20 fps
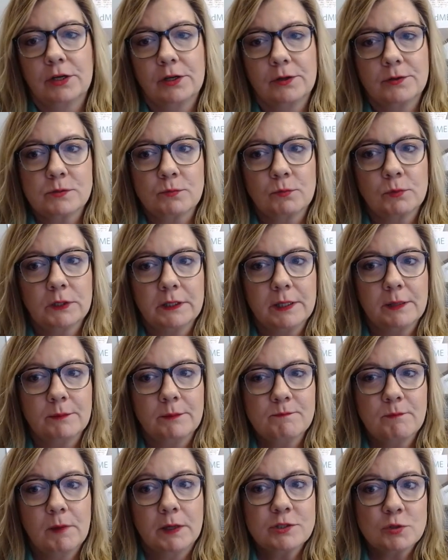It's really
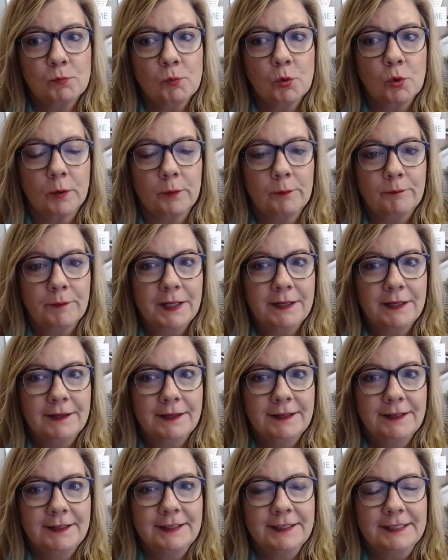much more
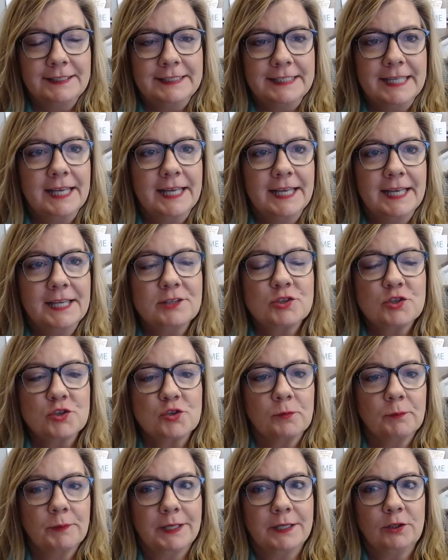
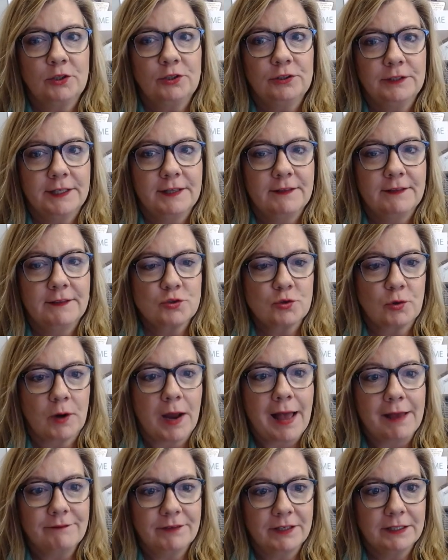instrumental in
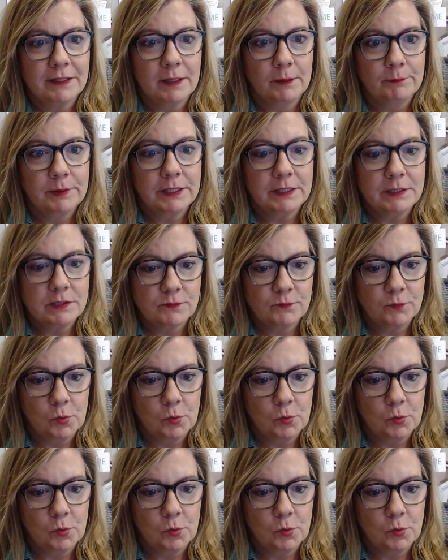driving companies